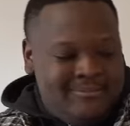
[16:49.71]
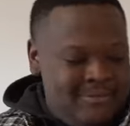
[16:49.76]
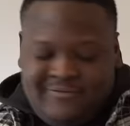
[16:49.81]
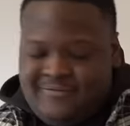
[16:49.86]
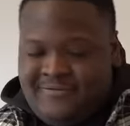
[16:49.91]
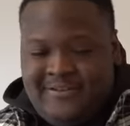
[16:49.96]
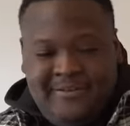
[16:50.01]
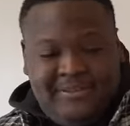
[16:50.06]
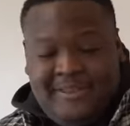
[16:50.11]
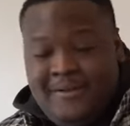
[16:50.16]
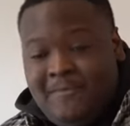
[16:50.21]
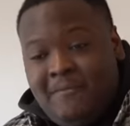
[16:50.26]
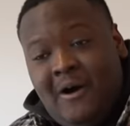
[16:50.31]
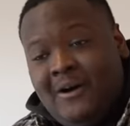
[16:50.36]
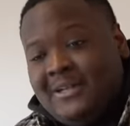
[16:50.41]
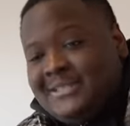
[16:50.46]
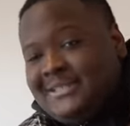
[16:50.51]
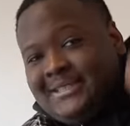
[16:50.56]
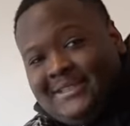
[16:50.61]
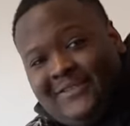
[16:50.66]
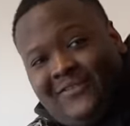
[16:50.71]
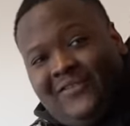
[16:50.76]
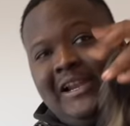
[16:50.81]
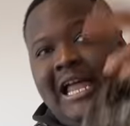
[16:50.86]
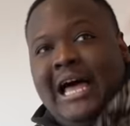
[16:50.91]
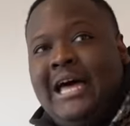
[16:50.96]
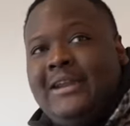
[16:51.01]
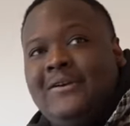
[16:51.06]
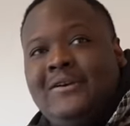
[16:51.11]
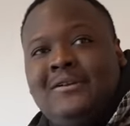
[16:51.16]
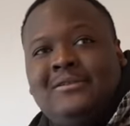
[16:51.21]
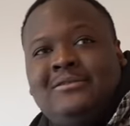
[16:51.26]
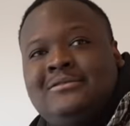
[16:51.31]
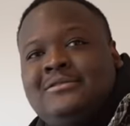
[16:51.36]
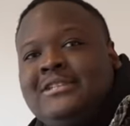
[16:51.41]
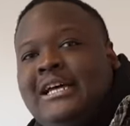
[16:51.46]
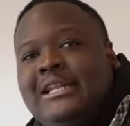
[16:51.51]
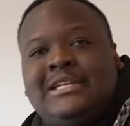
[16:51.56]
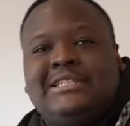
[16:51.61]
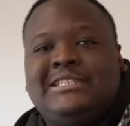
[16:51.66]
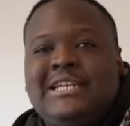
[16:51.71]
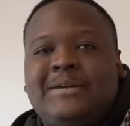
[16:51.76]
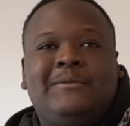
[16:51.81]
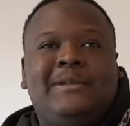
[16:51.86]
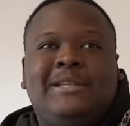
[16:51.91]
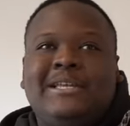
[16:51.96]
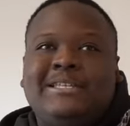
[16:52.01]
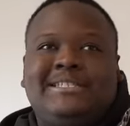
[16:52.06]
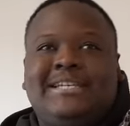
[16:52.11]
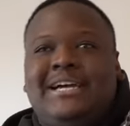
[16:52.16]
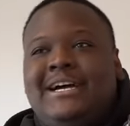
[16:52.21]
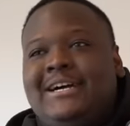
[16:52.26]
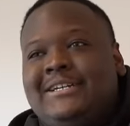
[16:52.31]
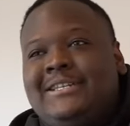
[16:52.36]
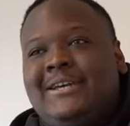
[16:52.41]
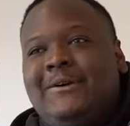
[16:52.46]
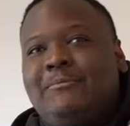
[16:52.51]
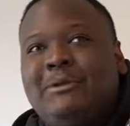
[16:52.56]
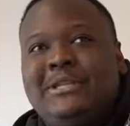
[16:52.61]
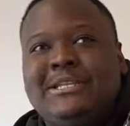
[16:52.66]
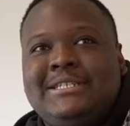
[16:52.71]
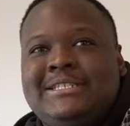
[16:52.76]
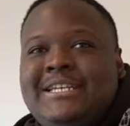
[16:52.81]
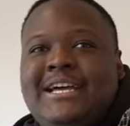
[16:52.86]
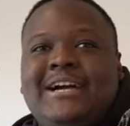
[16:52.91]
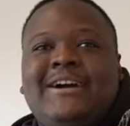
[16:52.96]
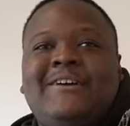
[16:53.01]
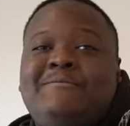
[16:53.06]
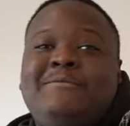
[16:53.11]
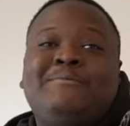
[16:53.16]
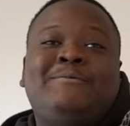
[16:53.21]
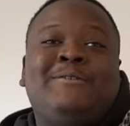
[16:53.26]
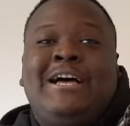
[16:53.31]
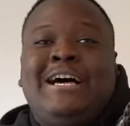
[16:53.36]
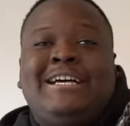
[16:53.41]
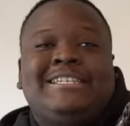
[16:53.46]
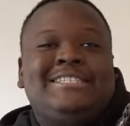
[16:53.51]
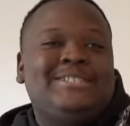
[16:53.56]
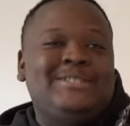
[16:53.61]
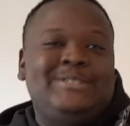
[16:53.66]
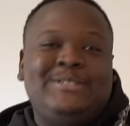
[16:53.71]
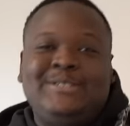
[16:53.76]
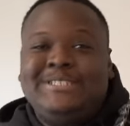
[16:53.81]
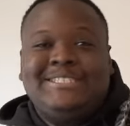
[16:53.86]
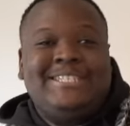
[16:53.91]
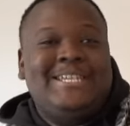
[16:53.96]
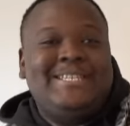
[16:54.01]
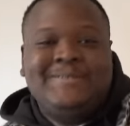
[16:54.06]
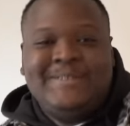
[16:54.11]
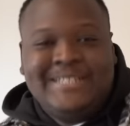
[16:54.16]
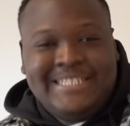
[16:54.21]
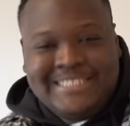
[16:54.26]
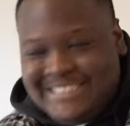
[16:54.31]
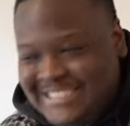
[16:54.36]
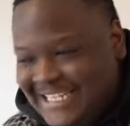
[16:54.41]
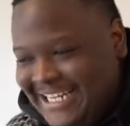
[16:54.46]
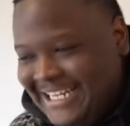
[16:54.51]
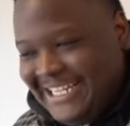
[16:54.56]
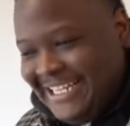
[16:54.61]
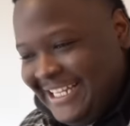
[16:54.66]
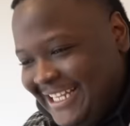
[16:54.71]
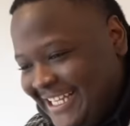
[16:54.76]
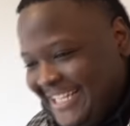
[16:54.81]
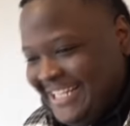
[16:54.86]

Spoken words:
$50 flannel that looks like Balenciaga. That Balenciaga, if people ask you, you say it's Balenciaga.